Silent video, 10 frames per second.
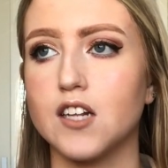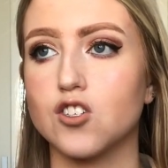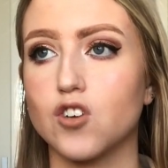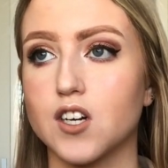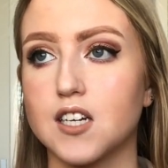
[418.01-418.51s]

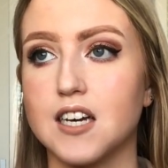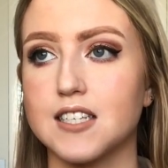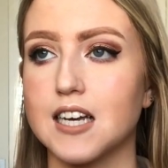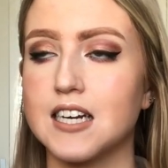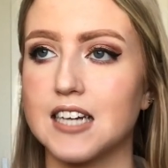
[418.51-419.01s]

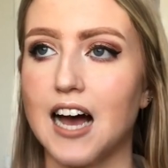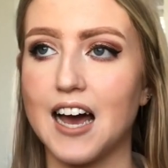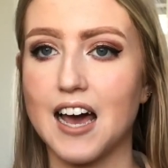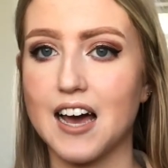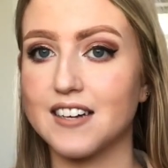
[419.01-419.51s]
instructor's
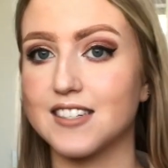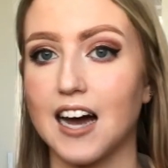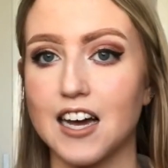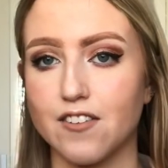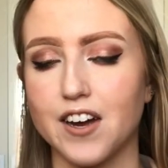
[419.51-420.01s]
entire
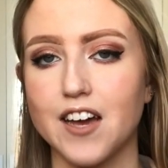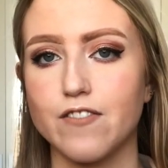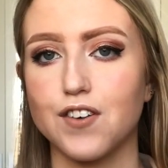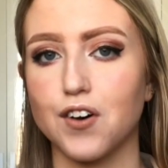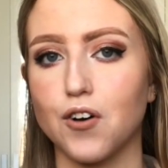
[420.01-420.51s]
diary
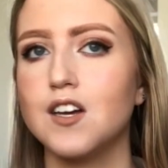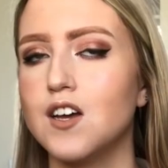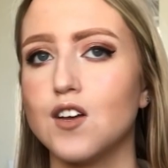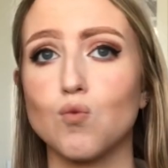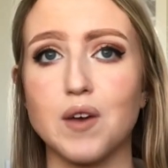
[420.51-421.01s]
for
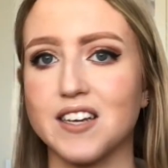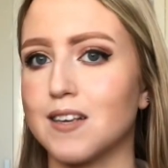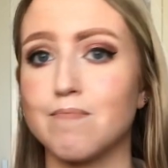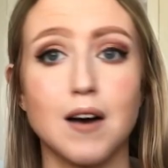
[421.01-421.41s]
weeks and